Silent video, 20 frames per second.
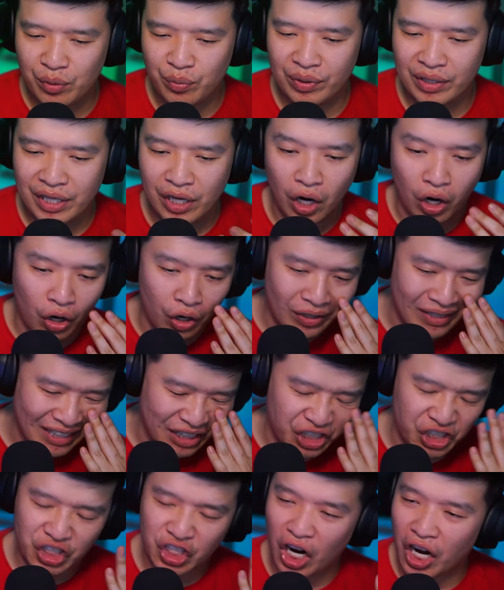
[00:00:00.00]
really hard. Like
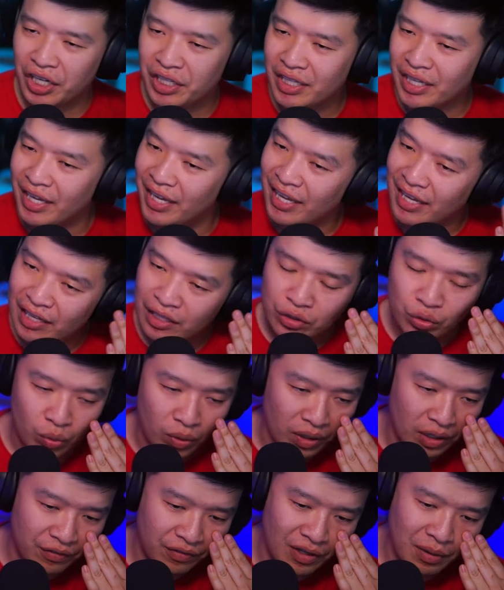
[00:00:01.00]
Sean King is
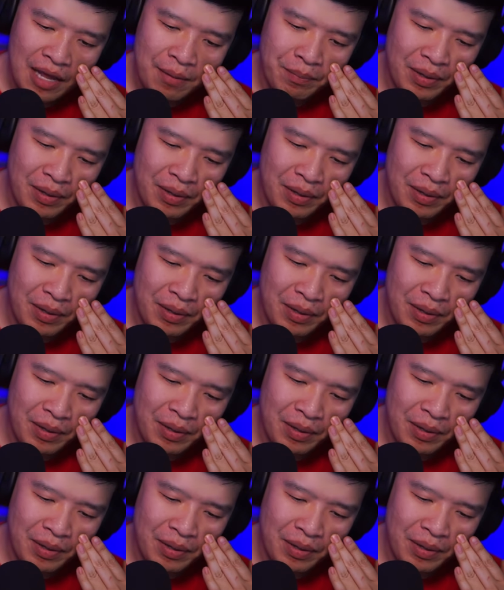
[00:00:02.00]
one of them.